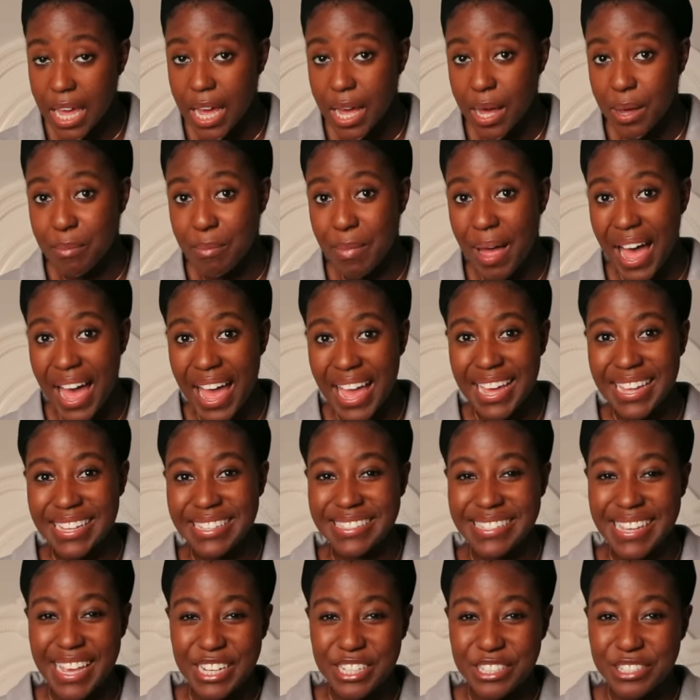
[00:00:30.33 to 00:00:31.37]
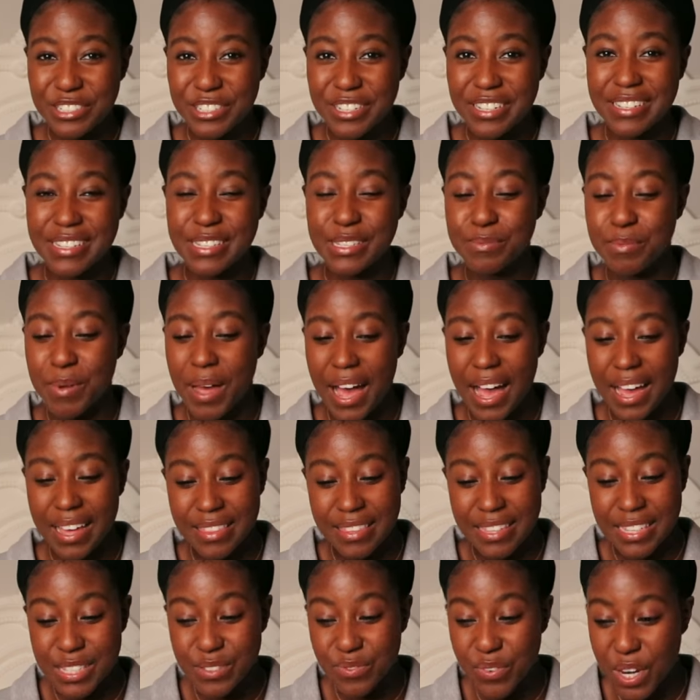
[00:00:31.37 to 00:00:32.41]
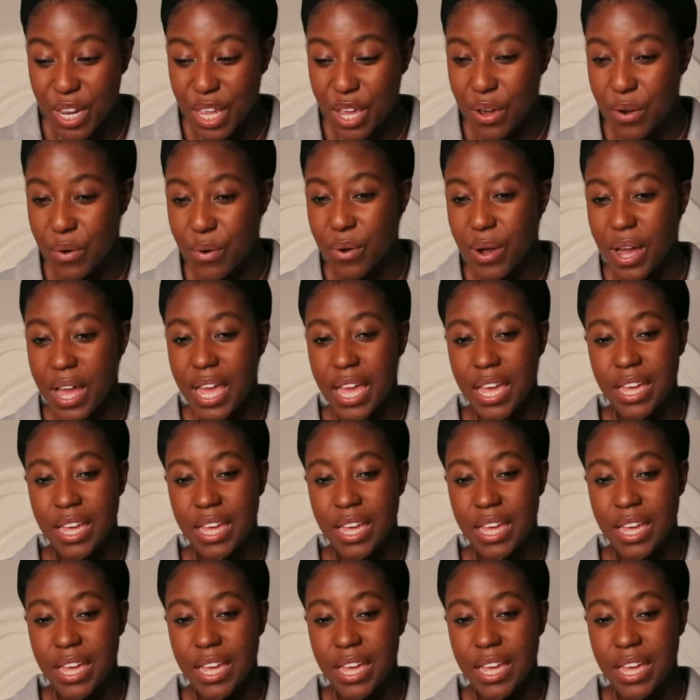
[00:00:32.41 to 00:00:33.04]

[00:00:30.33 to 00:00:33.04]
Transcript: My intentions behind this video